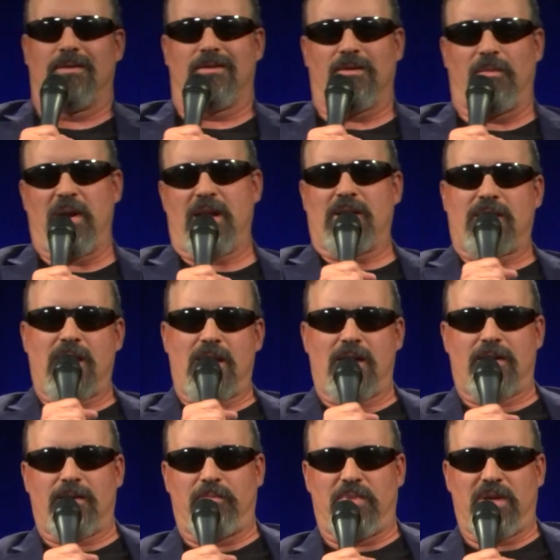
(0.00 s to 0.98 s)
tomato
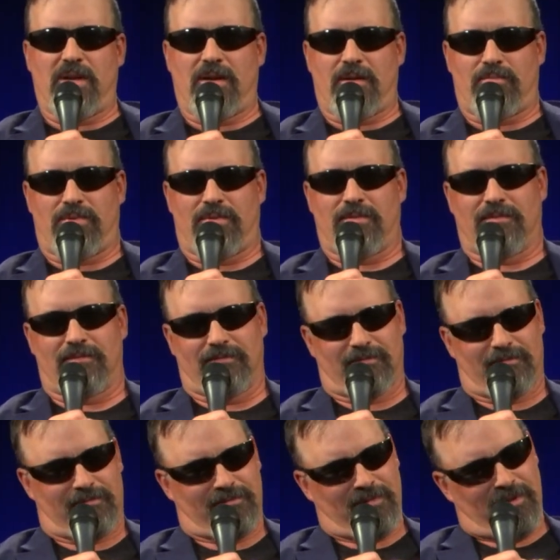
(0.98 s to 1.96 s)
can to beat up?
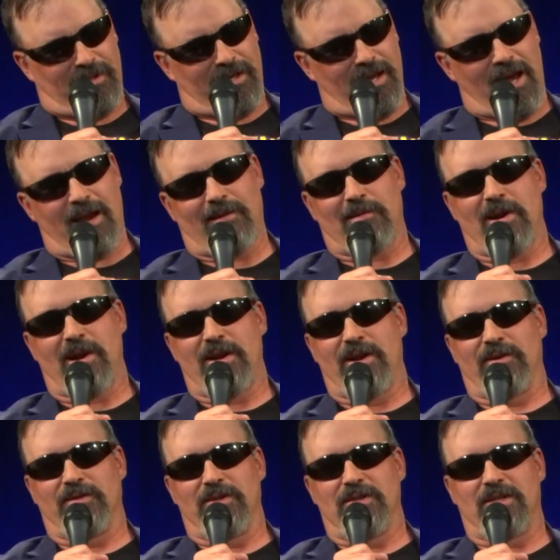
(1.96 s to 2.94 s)
You got it right
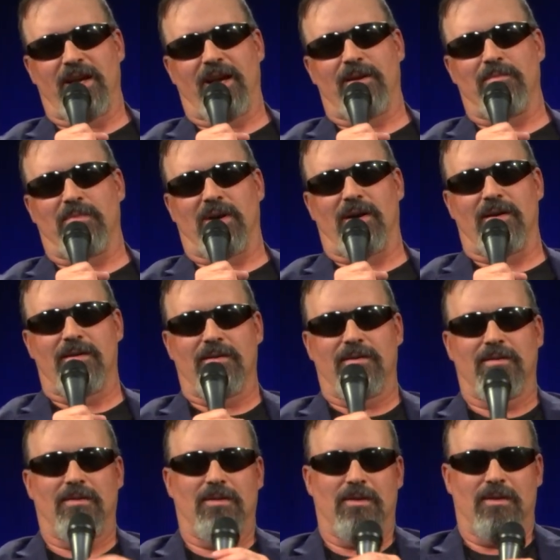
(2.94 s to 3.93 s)
here in the Dad Bod.
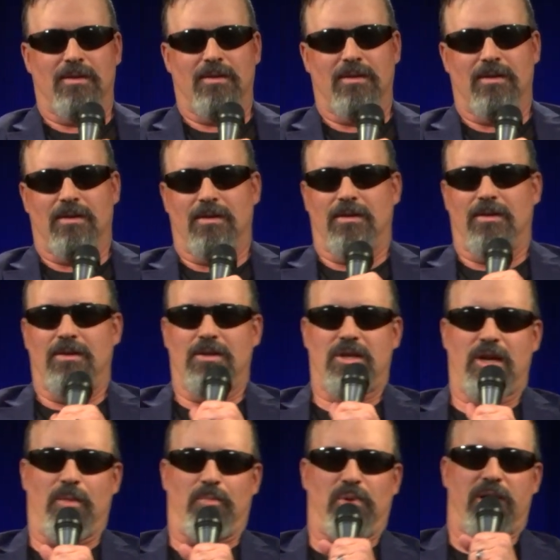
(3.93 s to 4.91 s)
You
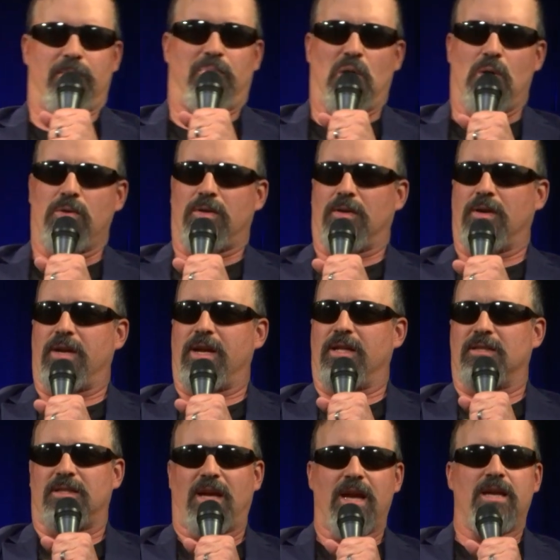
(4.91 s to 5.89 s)
can't play poker
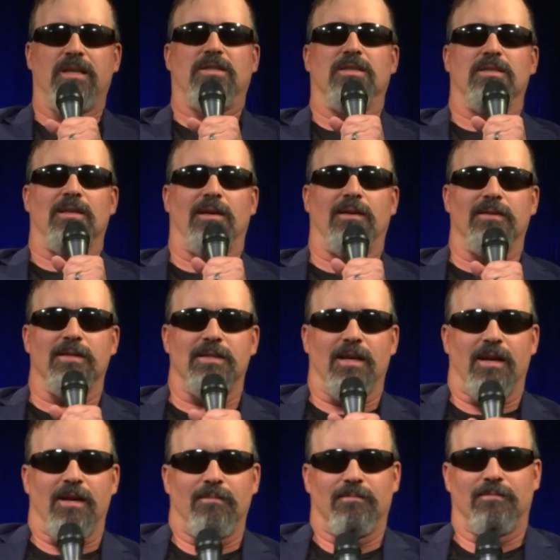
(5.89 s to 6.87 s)
against aces all the
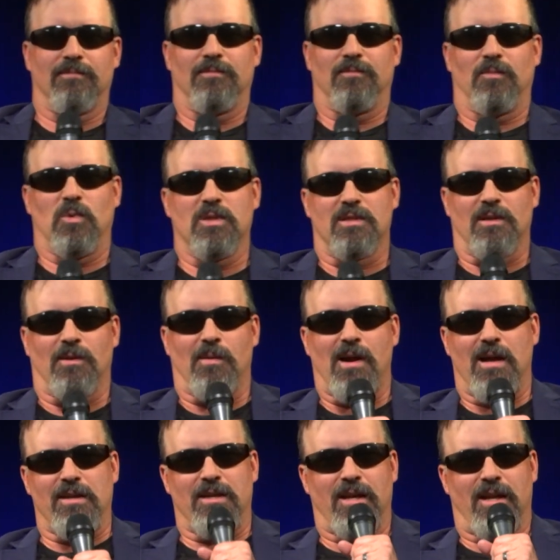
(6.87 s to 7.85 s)
time. Once in a
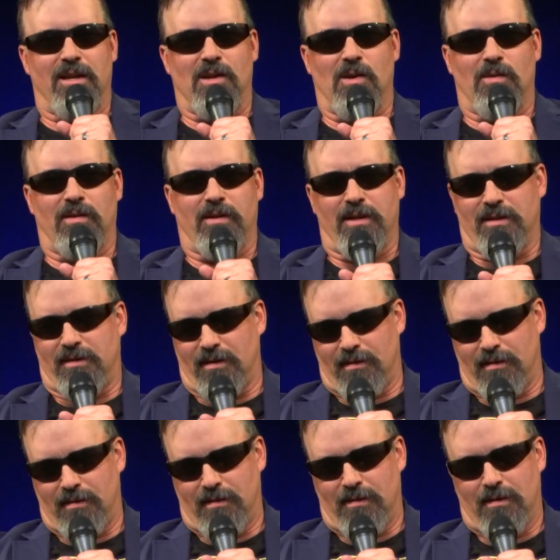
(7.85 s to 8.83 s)
while, you got to go against
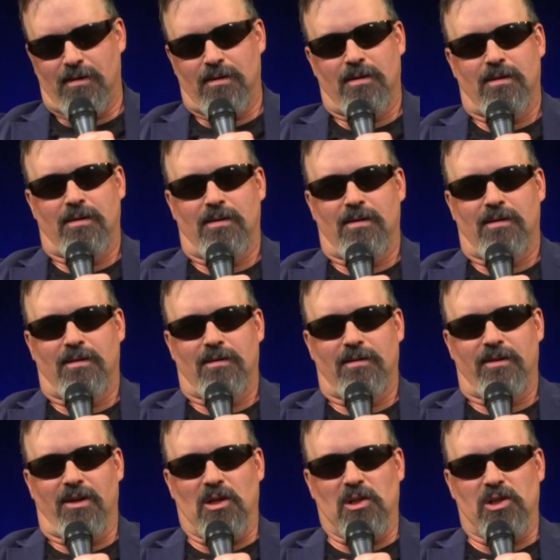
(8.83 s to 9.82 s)

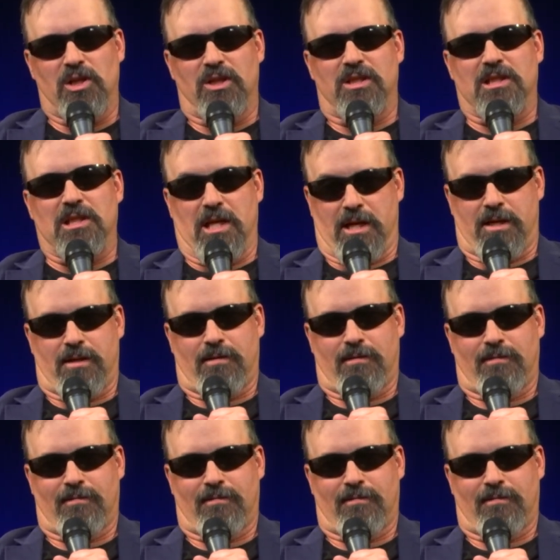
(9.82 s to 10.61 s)
a little slick.